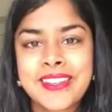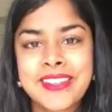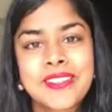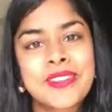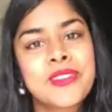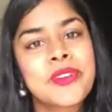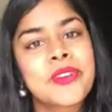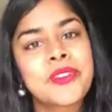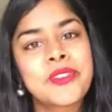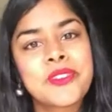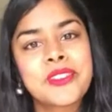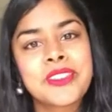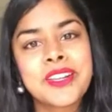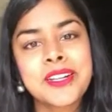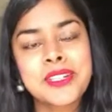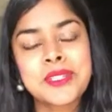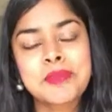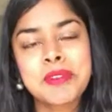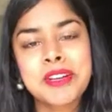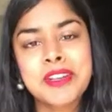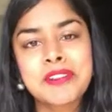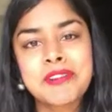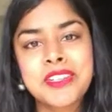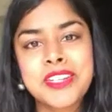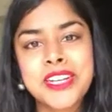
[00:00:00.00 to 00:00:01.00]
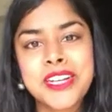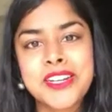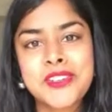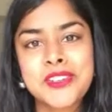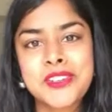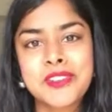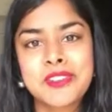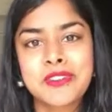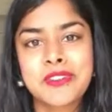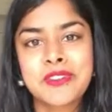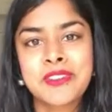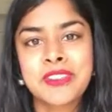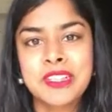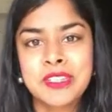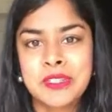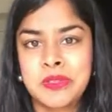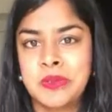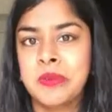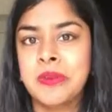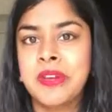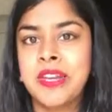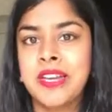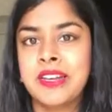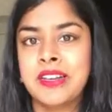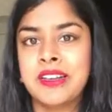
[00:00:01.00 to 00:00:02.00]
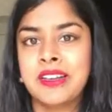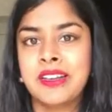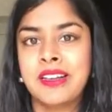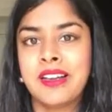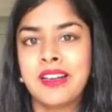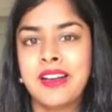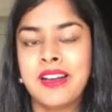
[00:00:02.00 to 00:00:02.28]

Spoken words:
So that's my invitation this week.